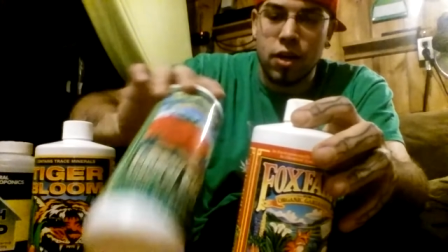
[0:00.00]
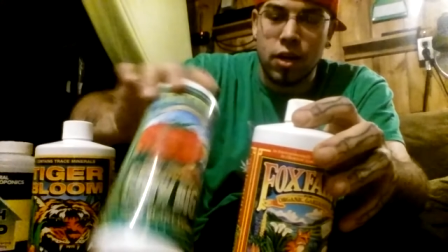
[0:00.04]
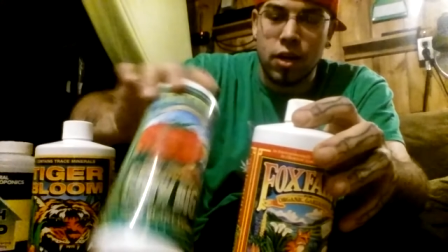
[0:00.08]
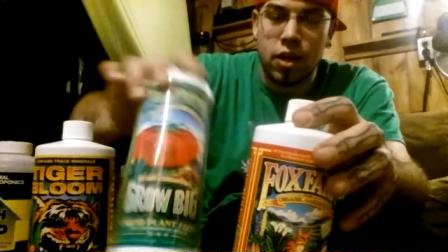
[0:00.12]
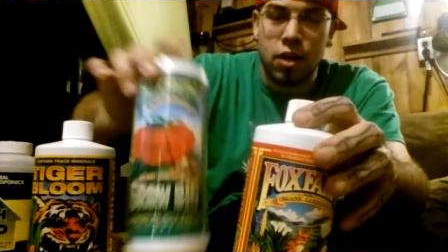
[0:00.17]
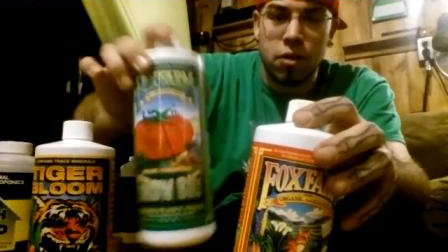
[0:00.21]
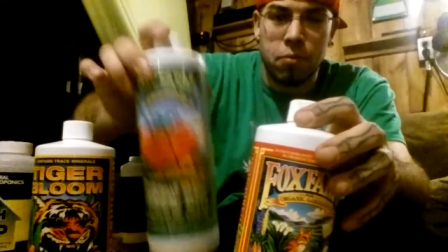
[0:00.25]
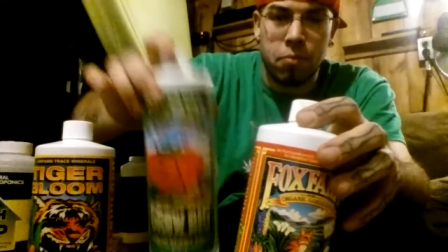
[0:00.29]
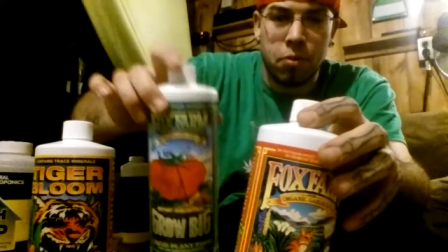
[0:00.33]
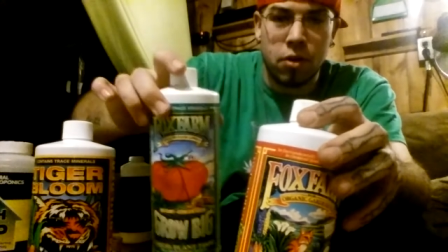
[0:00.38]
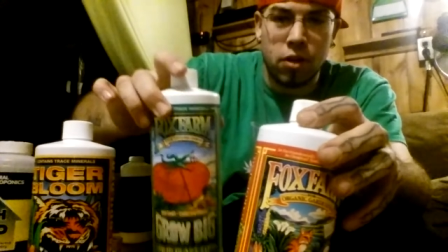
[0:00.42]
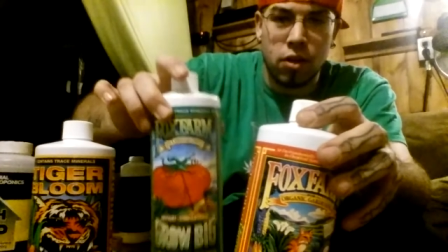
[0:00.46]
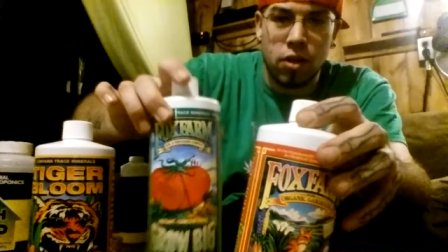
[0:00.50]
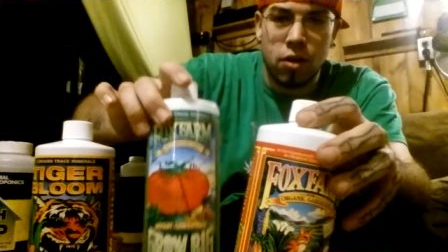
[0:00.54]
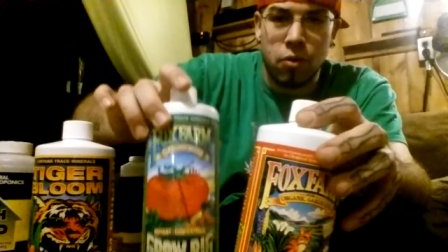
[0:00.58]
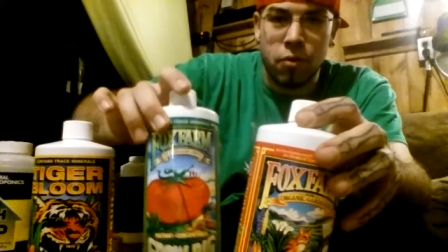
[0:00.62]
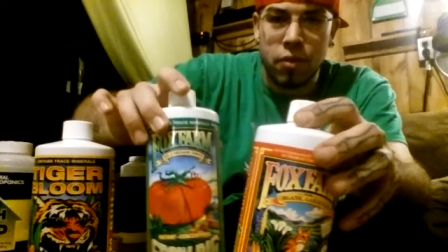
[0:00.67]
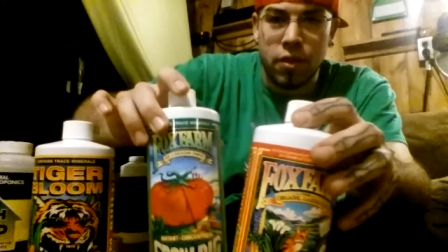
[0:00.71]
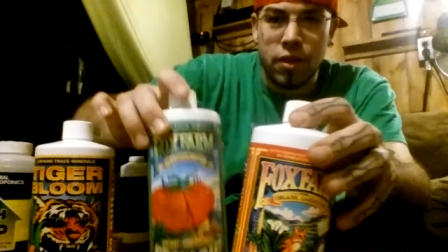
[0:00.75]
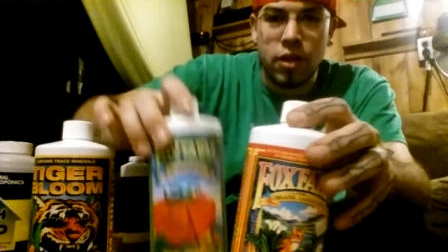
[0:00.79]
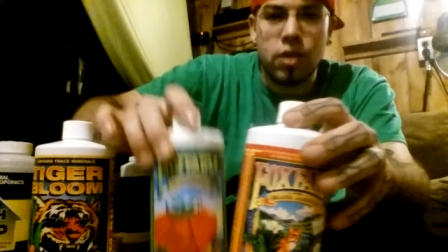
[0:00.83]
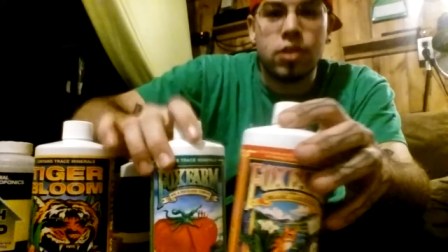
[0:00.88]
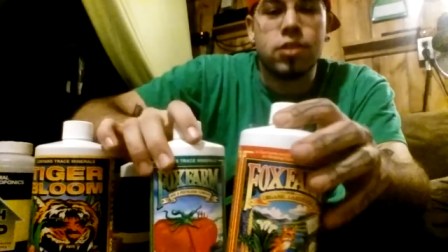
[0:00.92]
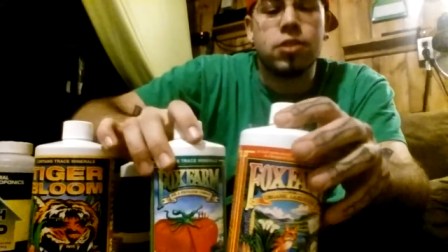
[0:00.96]
Getting pretty low
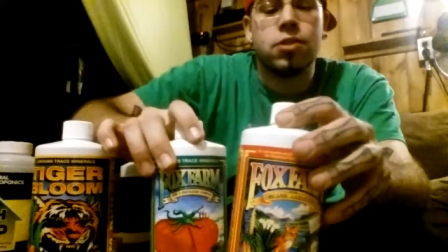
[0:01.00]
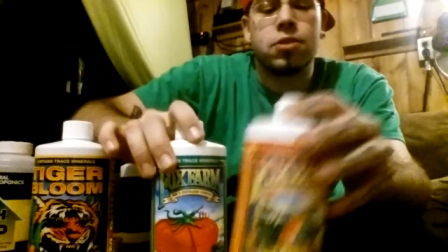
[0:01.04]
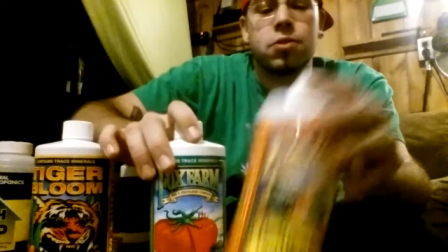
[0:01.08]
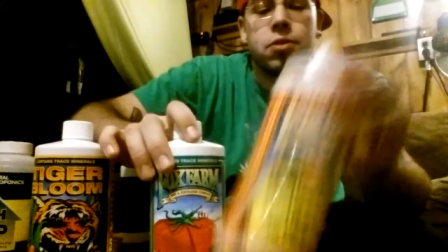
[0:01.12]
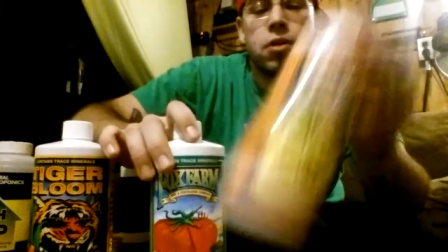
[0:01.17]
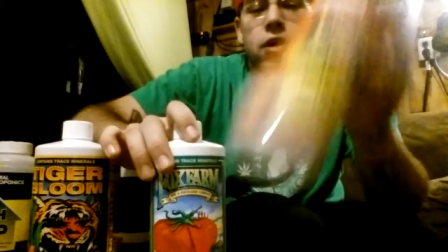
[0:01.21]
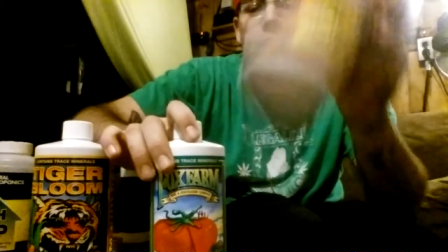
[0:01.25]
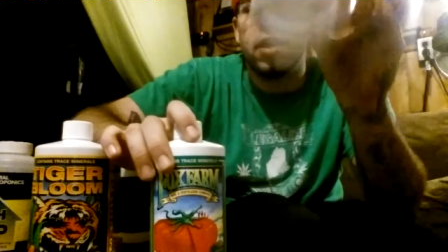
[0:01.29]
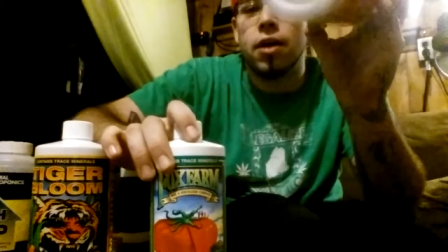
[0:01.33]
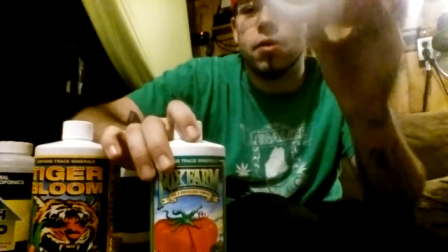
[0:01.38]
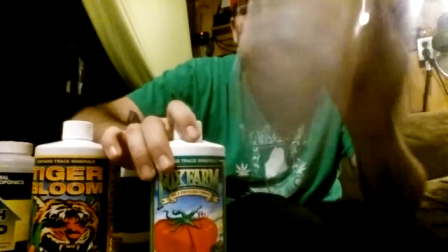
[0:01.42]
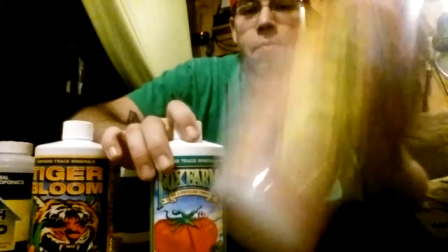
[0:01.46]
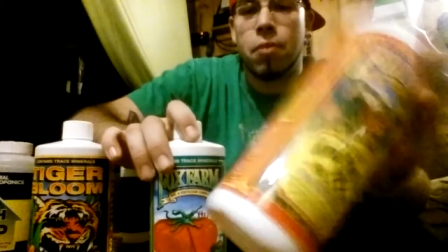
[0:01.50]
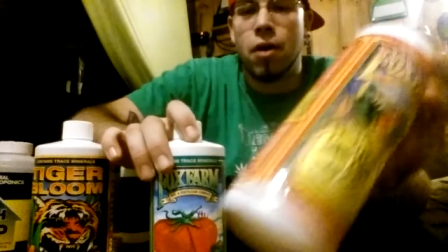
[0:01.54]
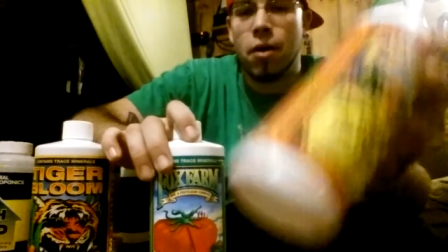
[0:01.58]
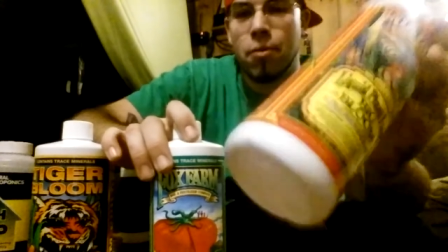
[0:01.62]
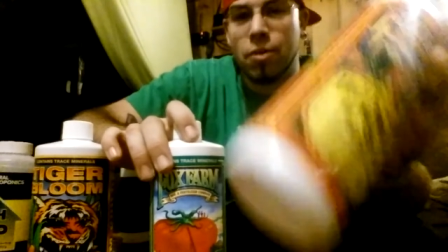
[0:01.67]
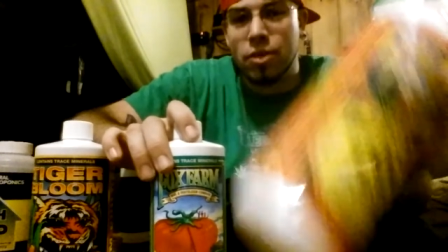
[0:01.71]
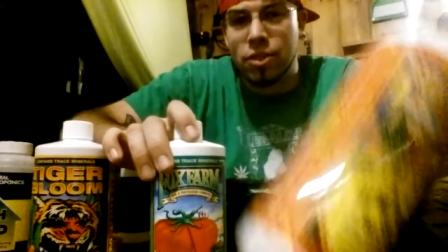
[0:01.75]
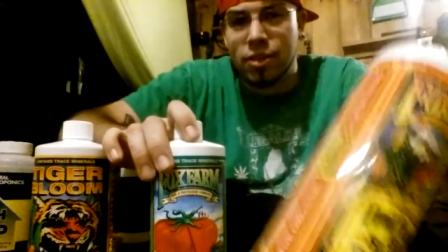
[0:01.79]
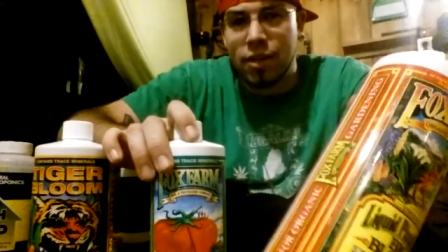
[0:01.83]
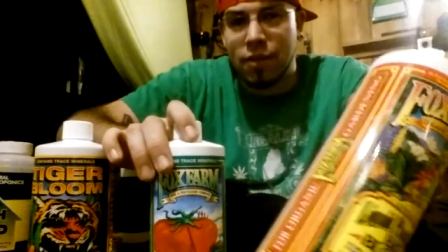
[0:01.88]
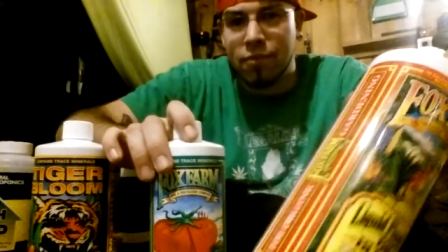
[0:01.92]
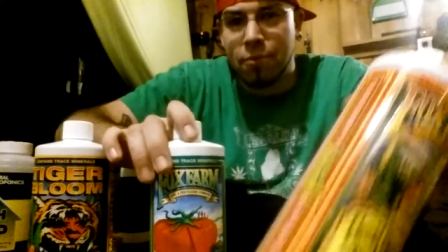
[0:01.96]
with this.
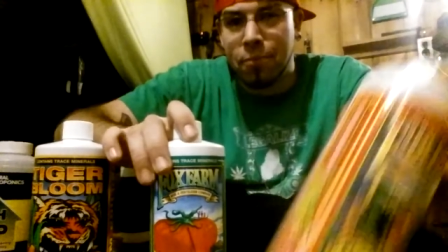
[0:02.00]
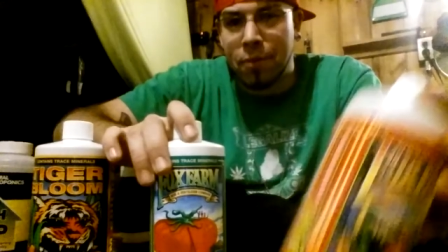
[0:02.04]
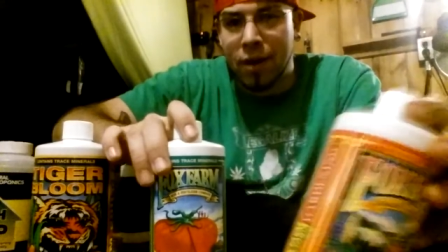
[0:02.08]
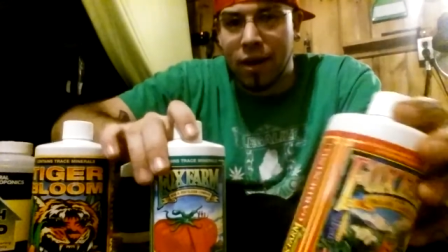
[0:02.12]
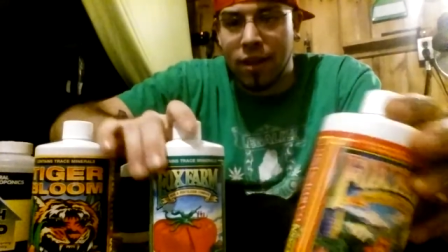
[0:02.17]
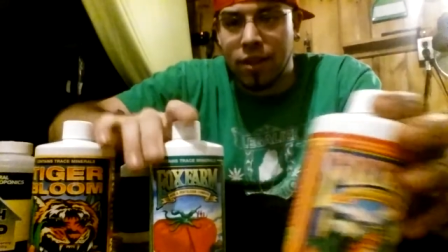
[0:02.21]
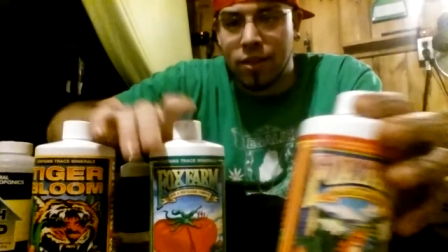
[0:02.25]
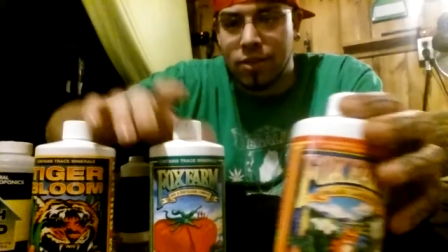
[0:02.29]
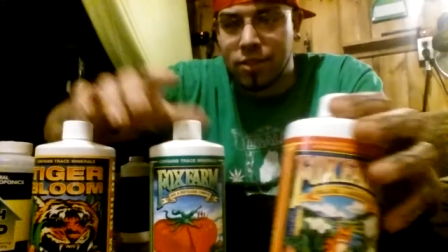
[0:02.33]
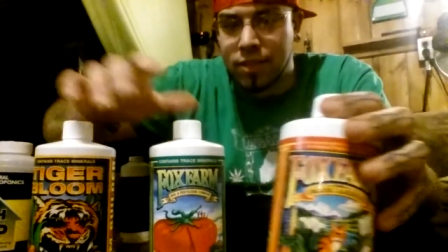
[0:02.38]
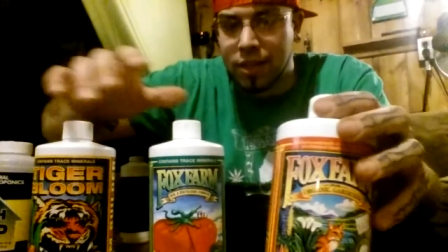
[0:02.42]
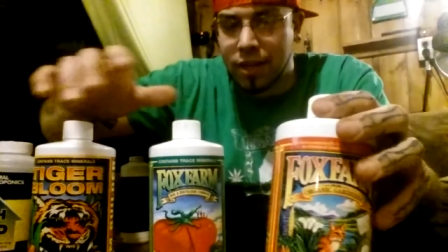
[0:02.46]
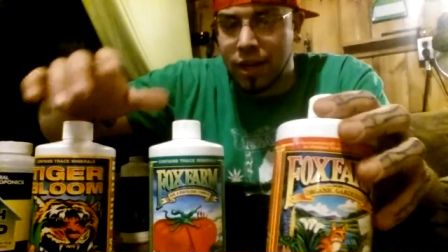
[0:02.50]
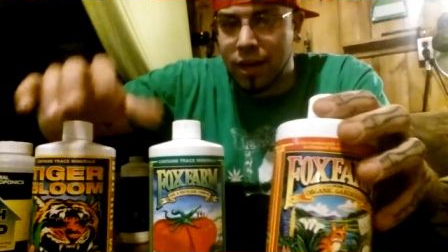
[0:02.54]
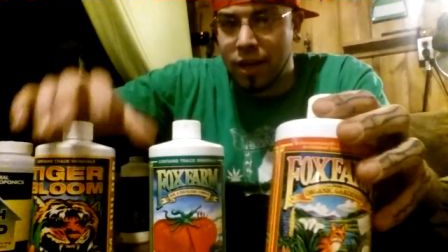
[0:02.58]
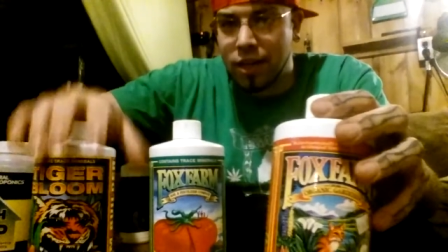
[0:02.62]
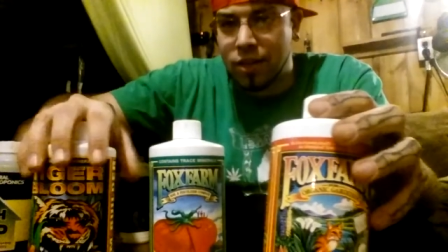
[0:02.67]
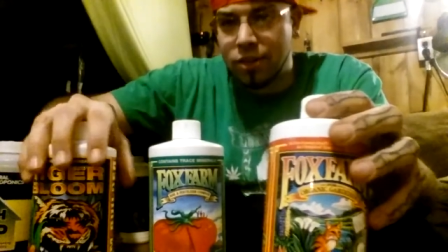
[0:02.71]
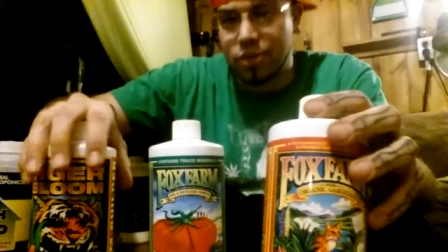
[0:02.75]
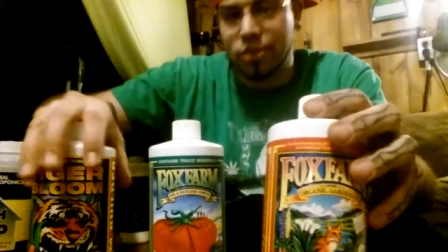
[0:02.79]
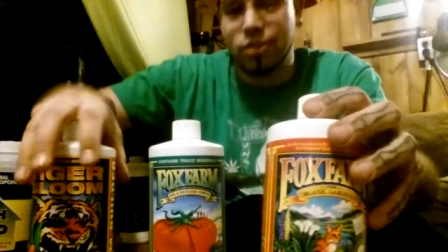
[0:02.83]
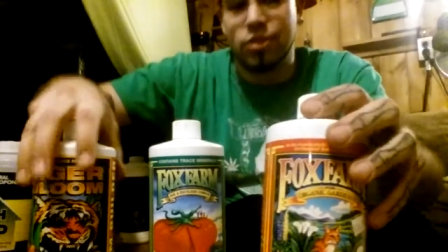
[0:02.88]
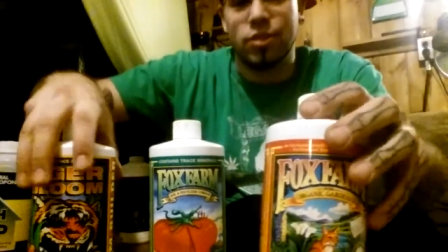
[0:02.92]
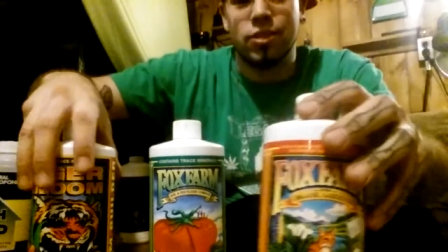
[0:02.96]
Probably just have to buy this
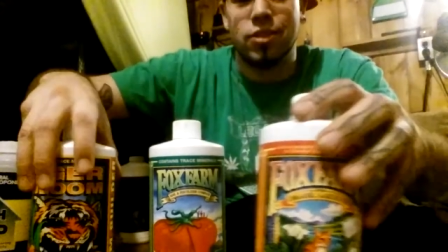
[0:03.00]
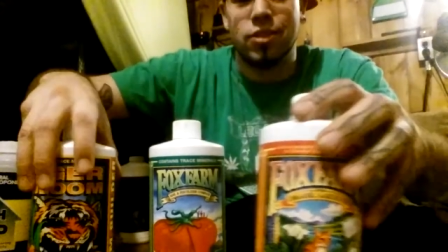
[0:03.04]
again just